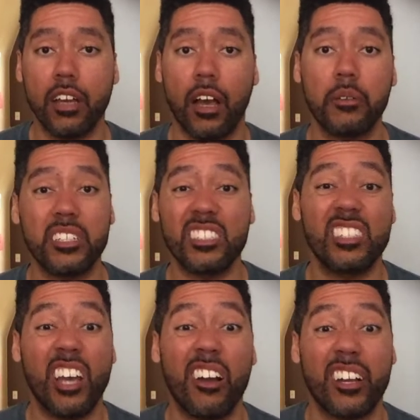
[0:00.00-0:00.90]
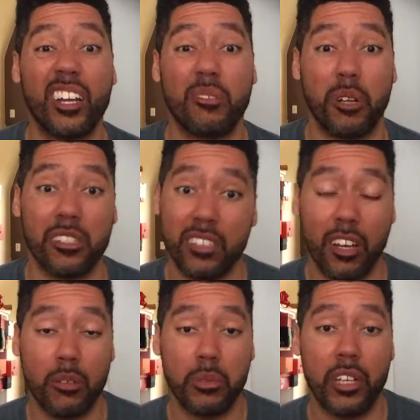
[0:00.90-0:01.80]
I'm going to see how it kind of works. I
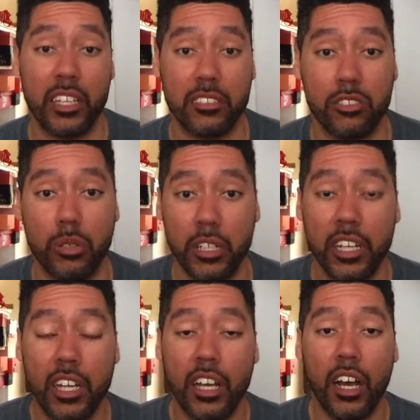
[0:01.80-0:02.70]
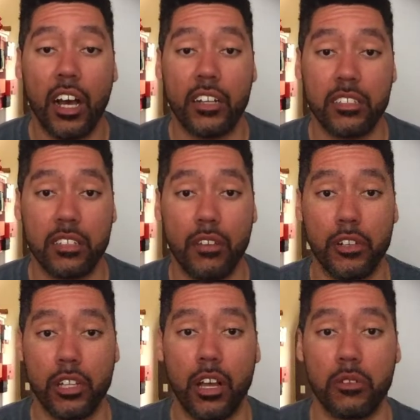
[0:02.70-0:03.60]
hope you guys enjoy
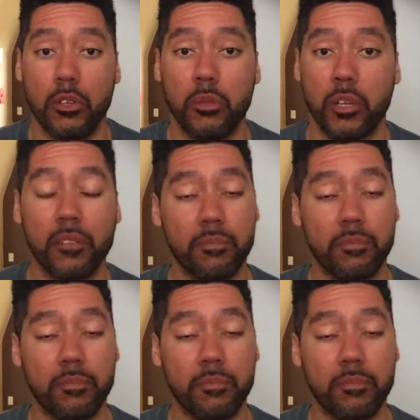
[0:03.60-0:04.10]
discovering along with me.